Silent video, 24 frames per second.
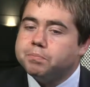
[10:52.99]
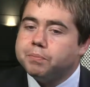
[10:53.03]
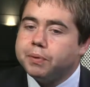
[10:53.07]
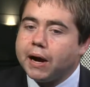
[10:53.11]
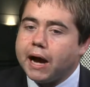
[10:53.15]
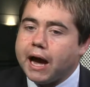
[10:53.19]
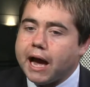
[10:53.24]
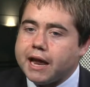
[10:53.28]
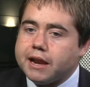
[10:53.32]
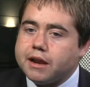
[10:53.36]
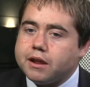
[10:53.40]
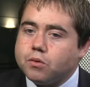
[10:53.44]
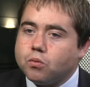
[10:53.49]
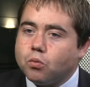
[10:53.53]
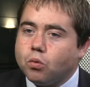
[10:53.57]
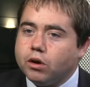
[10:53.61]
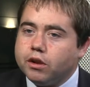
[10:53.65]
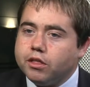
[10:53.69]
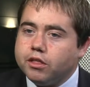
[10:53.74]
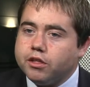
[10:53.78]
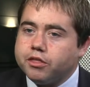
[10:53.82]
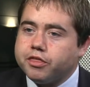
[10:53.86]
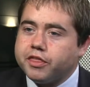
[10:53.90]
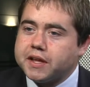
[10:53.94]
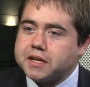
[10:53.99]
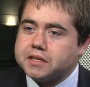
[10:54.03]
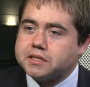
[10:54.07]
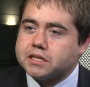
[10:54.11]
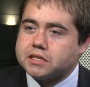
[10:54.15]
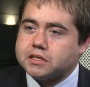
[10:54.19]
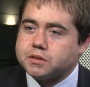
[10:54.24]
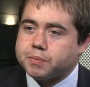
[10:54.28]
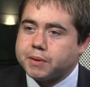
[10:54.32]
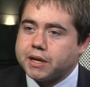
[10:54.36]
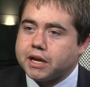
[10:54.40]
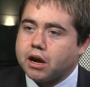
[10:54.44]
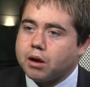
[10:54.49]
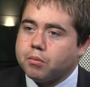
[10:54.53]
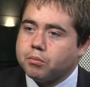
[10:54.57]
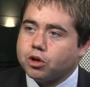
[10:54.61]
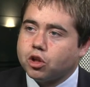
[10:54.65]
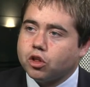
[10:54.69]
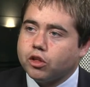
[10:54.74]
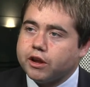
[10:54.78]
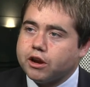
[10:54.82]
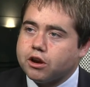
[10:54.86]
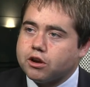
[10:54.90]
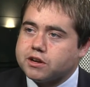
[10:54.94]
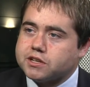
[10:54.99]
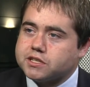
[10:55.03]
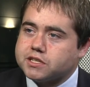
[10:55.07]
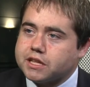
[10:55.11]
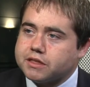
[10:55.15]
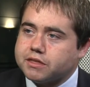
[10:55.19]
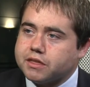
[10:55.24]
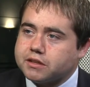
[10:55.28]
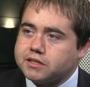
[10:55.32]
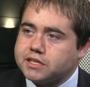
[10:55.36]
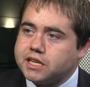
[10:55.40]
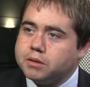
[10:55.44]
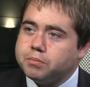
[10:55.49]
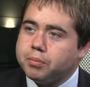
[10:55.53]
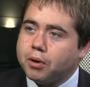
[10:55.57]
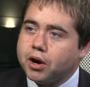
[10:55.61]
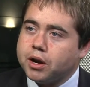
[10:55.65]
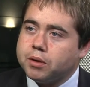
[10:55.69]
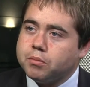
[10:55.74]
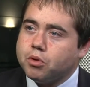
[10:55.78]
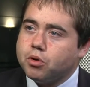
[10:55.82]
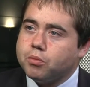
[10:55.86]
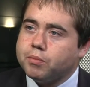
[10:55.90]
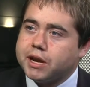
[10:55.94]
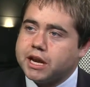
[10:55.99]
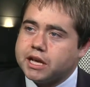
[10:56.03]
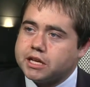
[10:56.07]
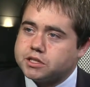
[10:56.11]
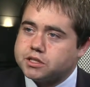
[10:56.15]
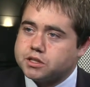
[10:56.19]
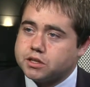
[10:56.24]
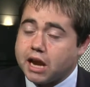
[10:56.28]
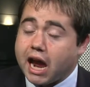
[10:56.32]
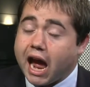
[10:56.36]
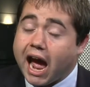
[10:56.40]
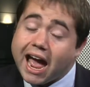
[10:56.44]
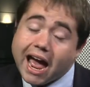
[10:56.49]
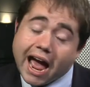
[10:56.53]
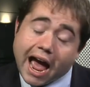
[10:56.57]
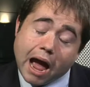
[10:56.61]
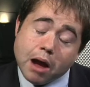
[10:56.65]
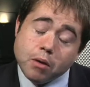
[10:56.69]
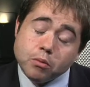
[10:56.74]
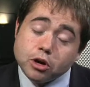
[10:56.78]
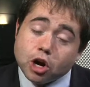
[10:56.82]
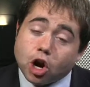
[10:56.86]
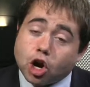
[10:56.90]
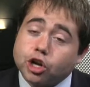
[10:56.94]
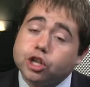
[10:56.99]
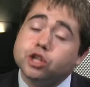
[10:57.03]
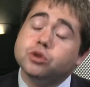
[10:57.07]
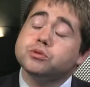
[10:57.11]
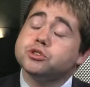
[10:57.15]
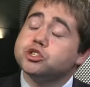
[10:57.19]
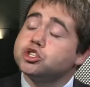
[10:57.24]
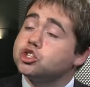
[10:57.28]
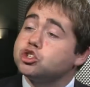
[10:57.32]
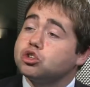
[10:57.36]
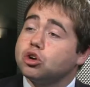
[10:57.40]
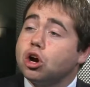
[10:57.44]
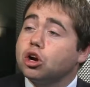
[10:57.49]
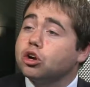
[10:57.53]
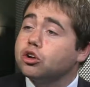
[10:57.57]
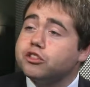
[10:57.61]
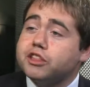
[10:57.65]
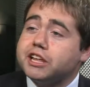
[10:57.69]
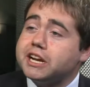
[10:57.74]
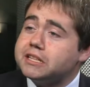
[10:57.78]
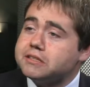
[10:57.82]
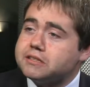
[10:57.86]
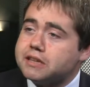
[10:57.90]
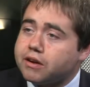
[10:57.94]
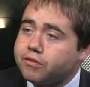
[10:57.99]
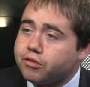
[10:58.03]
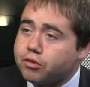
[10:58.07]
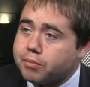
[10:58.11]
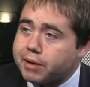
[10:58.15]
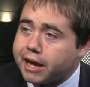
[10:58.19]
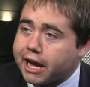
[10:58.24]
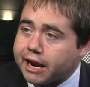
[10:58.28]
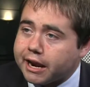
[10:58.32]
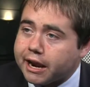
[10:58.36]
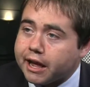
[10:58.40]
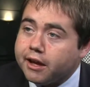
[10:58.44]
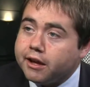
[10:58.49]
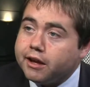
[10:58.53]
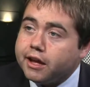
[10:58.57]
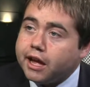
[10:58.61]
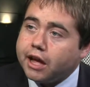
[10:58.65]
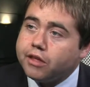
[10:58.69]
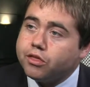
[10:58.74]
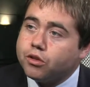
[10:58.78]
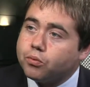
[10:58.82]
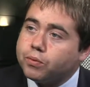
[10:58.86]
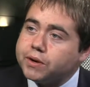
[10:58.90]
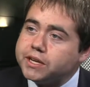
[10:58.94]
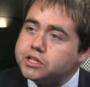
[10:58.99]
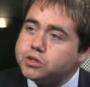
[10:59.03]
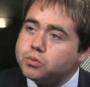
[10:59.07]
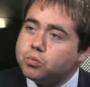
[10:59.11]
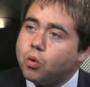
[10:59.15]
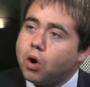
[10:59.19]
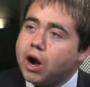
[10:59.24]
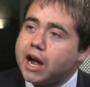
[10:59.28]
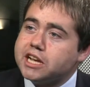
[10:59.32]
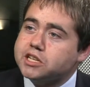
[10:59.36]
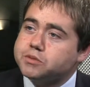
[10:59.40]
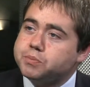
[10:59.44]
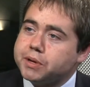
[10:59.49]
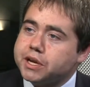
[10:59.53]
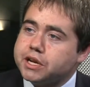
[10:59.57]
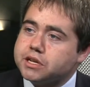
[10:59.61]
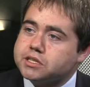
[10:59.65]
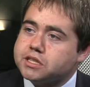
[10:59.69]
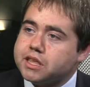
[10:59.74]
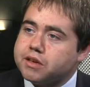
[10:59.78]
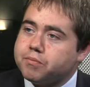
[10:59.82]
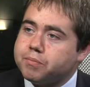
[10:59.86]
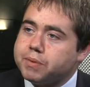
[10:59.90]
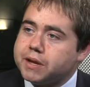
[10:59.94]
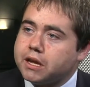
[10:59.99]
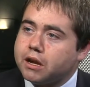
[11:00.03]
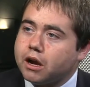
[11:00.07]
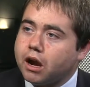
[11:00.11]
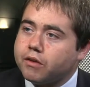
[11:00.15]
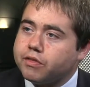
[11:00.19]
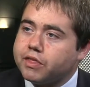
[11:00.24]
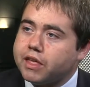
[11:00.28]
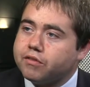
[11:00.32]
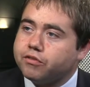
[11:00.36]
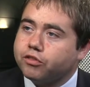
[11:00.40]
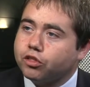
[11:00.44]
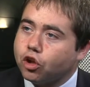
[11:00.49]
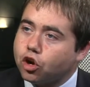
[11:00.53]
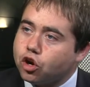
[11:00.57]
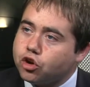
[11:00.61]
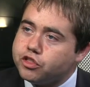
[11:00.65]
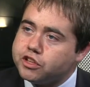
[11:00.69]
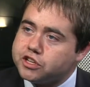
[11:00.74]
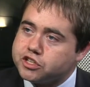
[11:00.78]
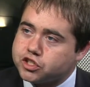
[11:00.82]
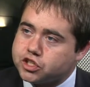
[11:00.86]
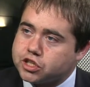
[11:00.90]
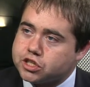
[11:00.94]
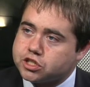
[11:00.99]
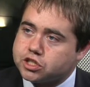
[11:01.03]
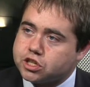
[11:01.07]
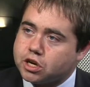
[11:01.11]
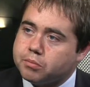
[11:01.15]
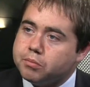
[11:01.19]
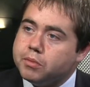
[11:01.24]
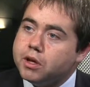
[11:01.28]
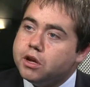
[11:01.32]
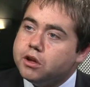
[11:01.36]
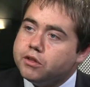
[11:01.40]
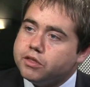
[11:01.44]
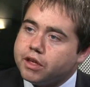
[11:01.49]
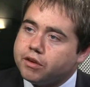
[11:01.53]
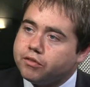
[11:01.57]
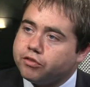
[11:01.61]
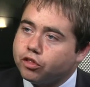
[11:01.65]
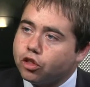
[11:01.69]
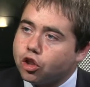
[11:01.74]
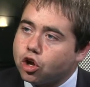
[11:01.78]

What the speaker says: But one of the things that's become clear is that the Tea Party movement I would argue, is stronger than it's ever been. And the reason why is because they've learned the system, they've